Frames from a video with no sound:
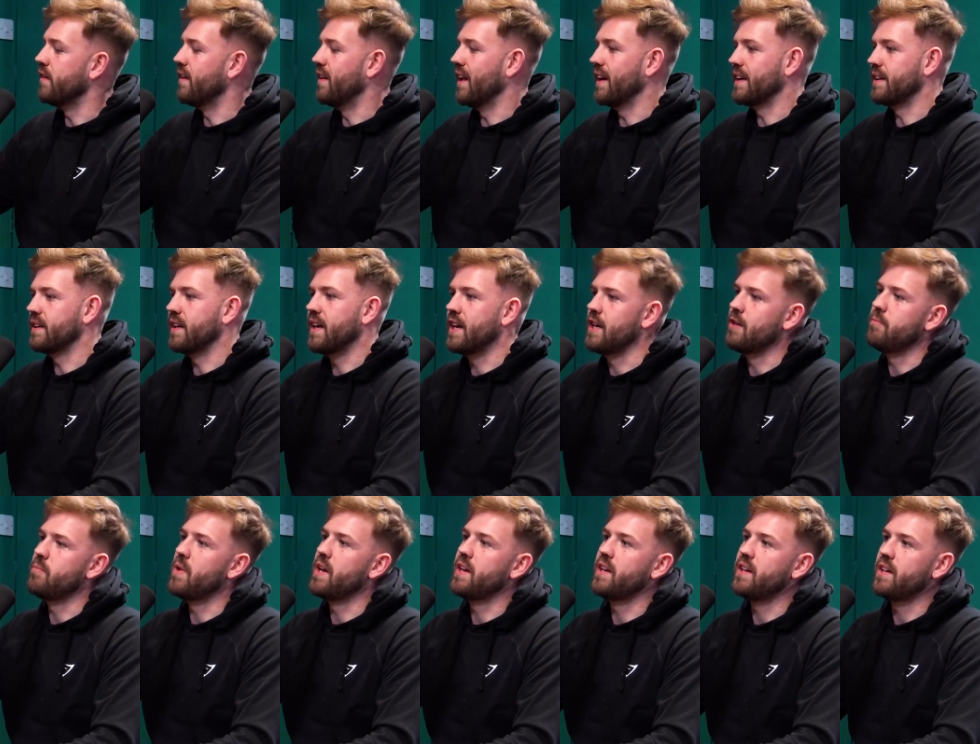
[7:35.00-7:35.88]
like
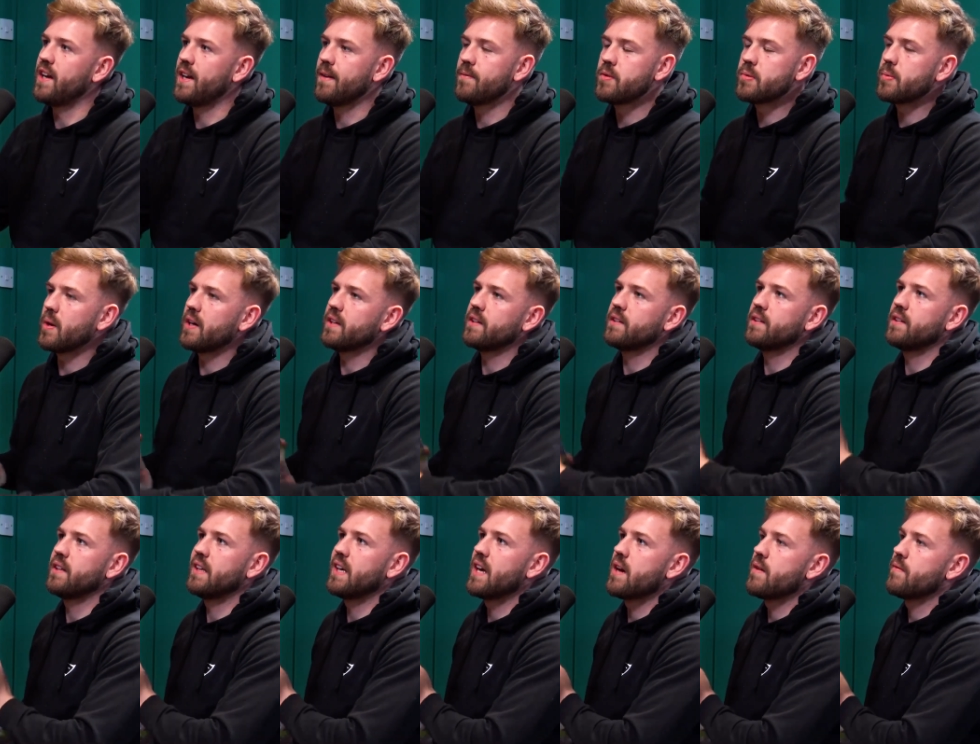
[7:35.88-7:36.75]
name any names, but I a
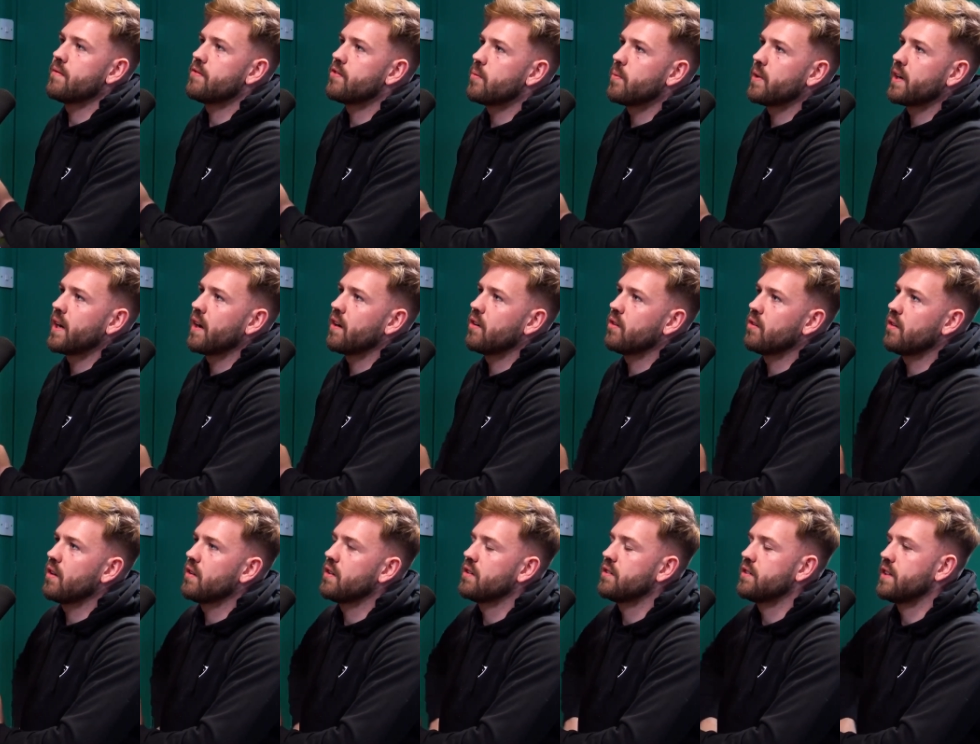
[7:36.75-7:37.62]
DM from a girl the
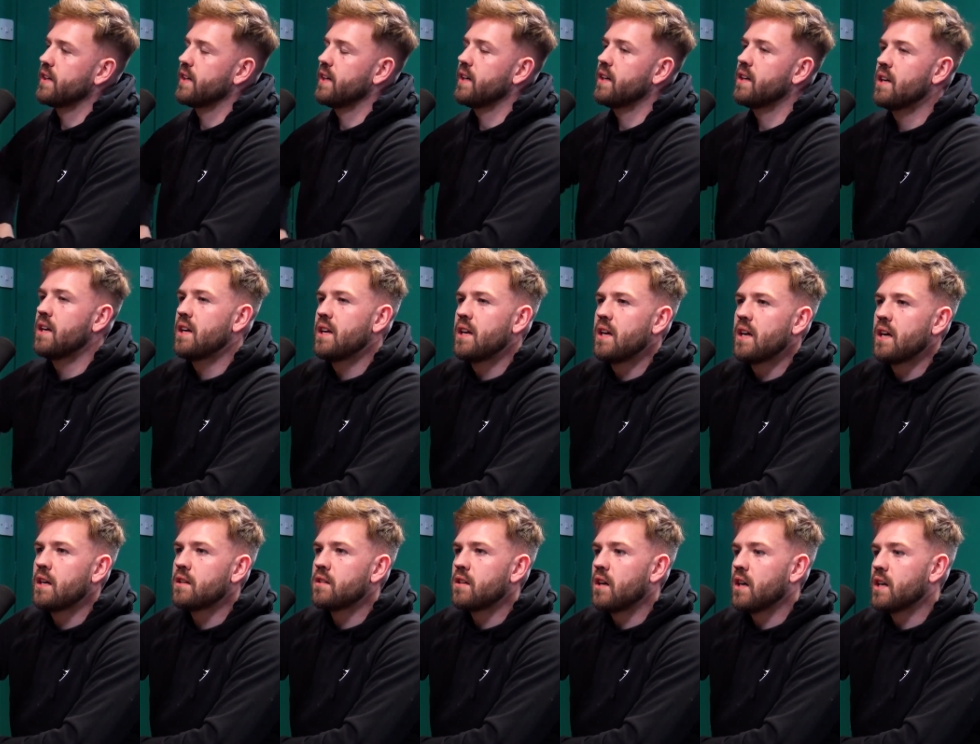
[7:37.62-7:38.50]
other day,
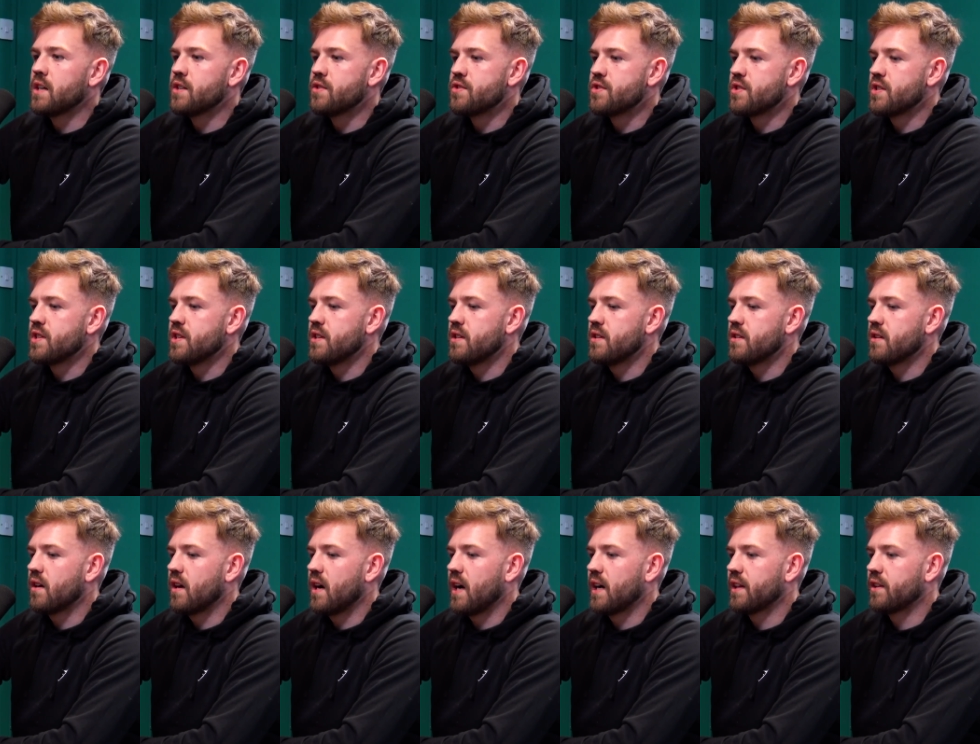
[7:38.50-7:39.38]
and she
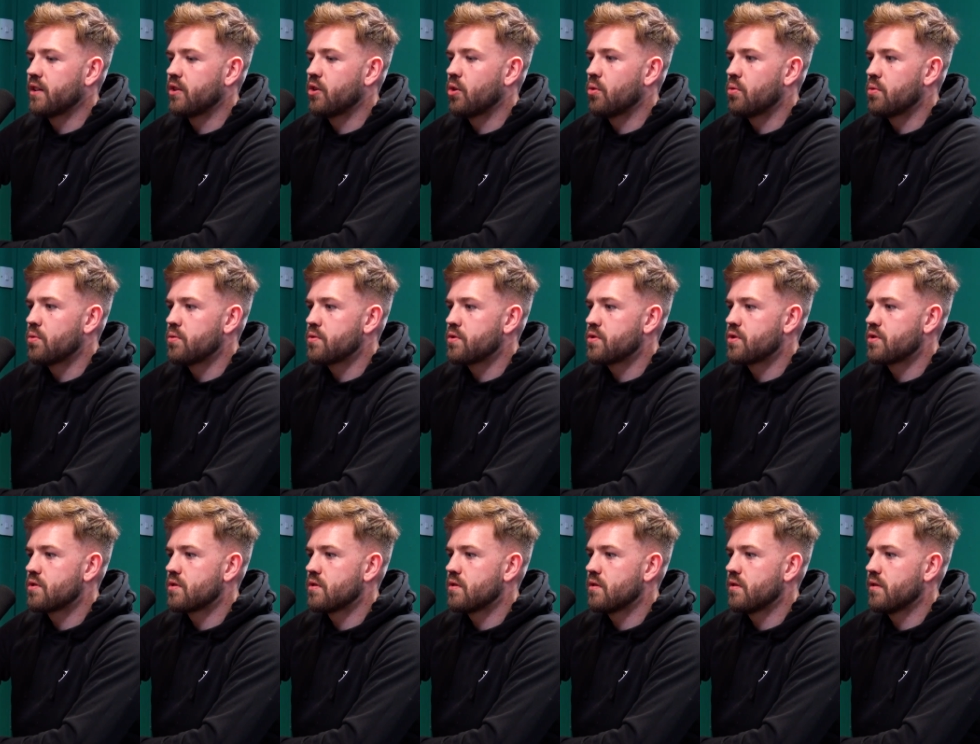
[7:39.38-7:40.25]
had a
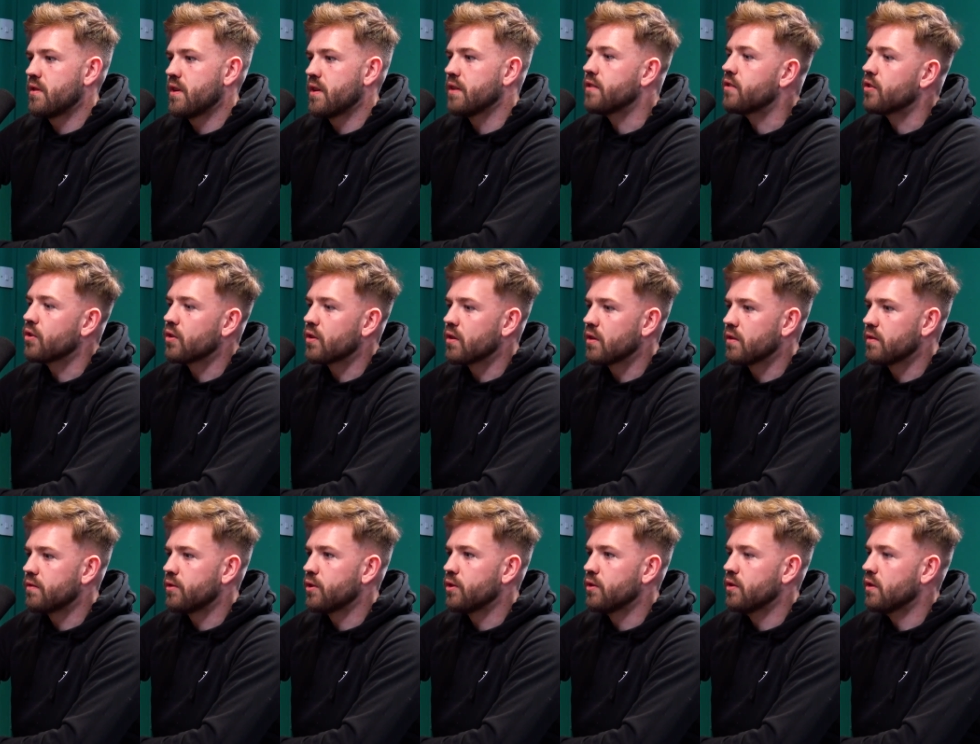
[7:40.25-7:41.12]
coach that took her
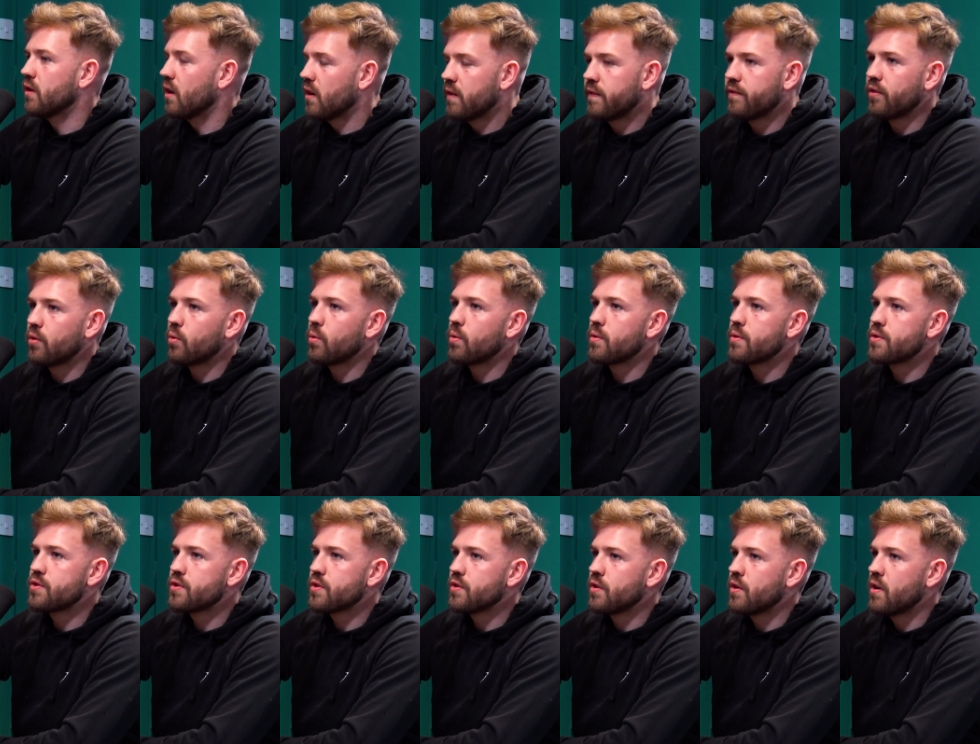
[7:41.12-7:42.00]
through a photo
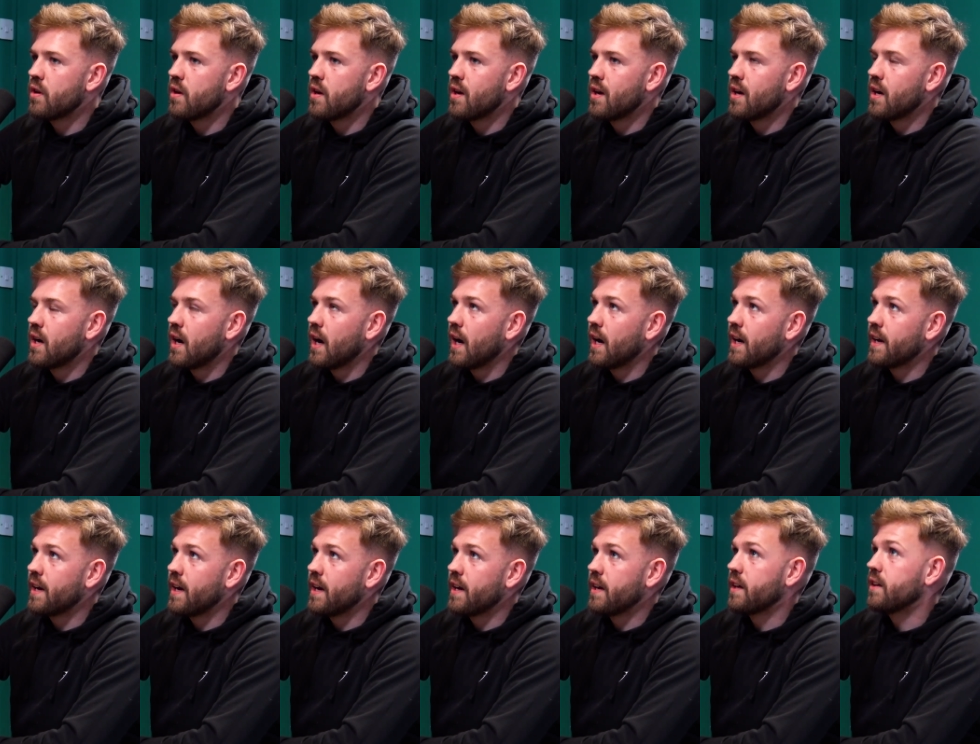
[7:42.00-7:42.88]
shoot,
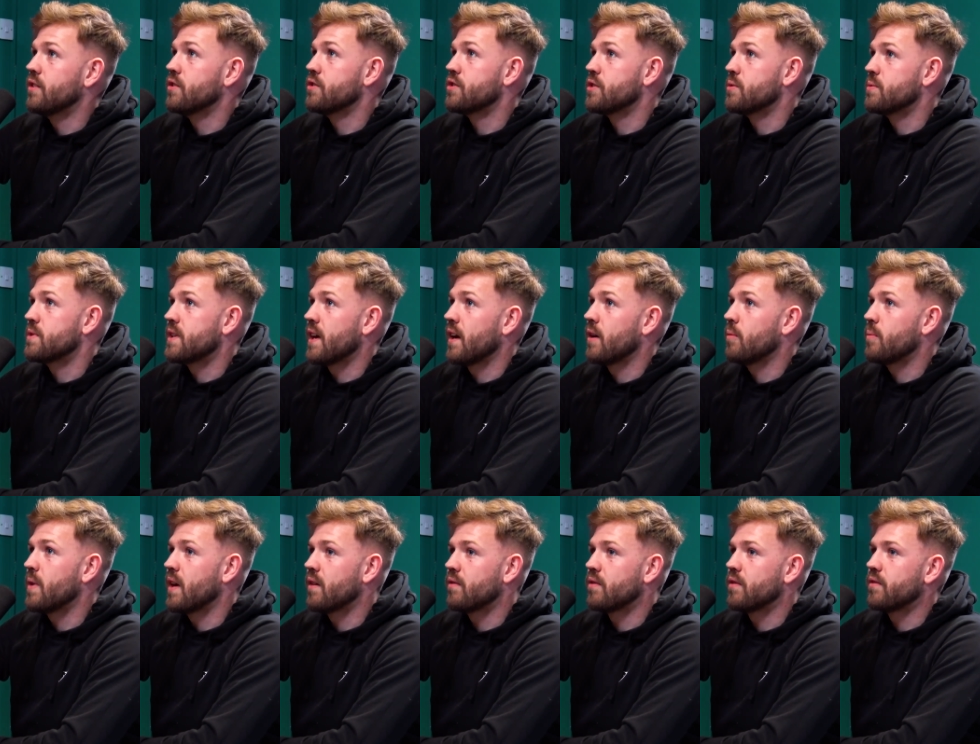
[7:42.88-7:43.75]
and then she was telling
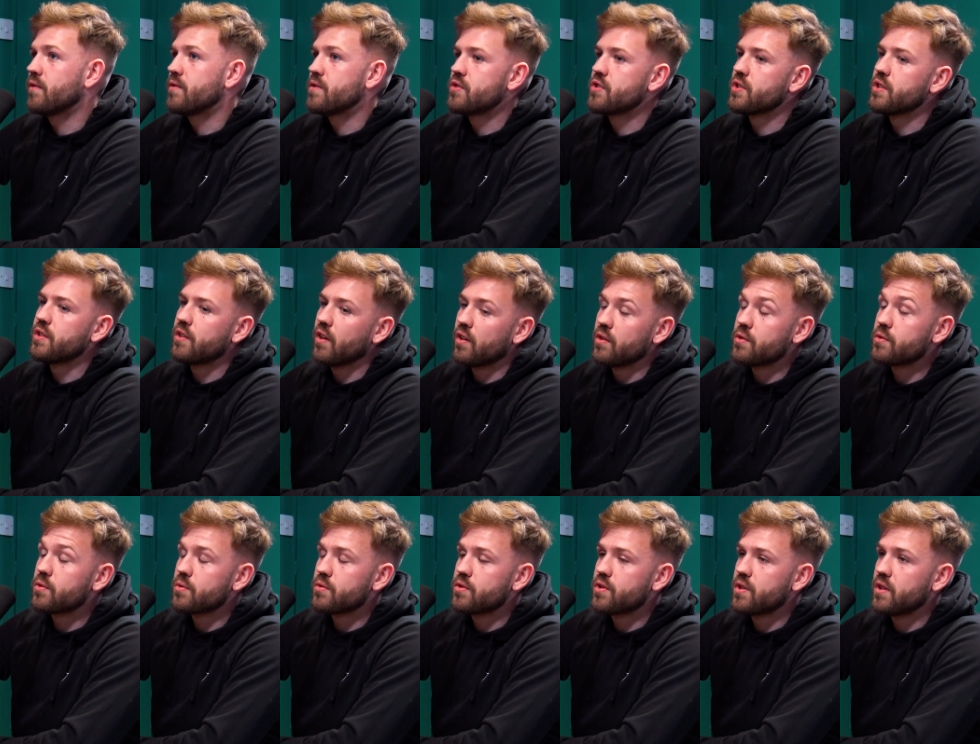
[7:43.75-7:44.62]
me everything she'd done.
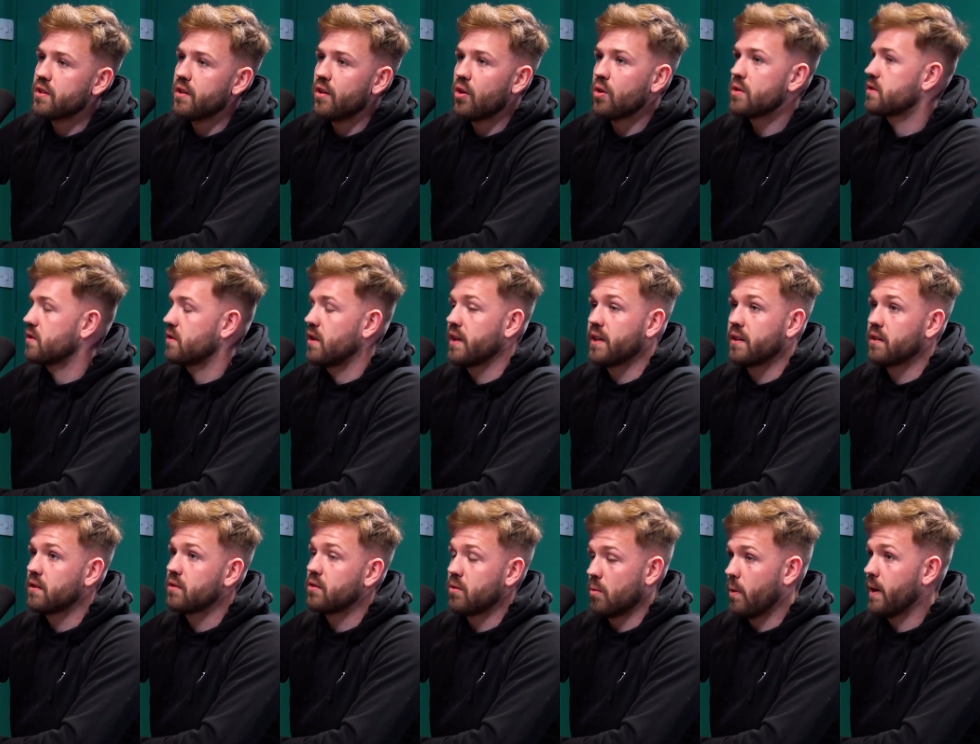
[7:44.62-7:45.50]
So she'd lost like
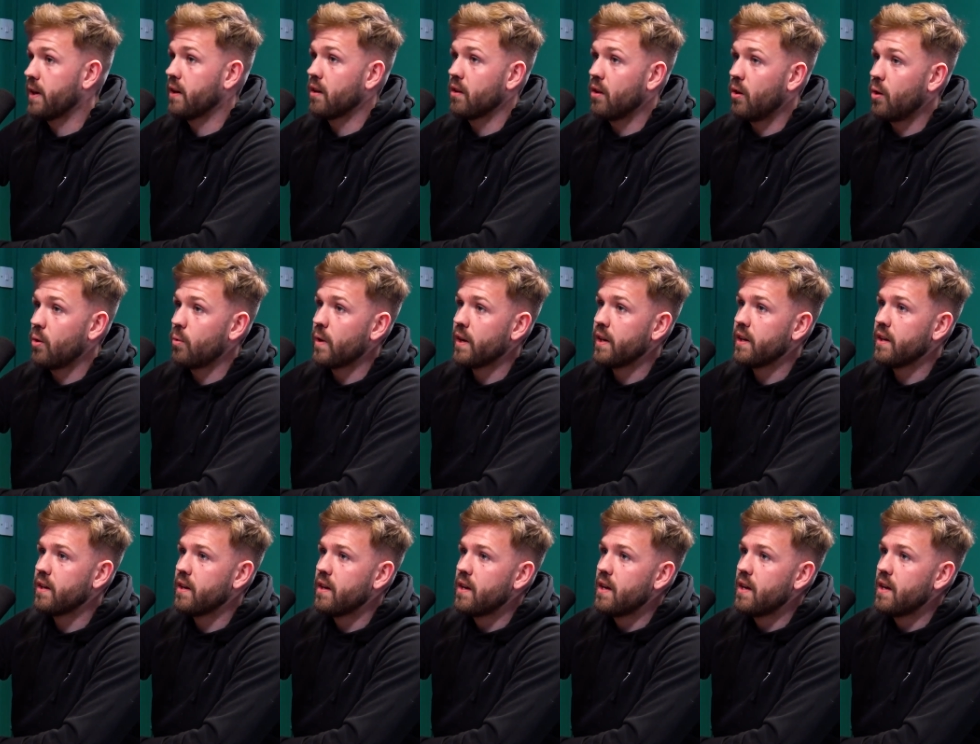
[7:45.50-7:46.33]
quite a lot of weight.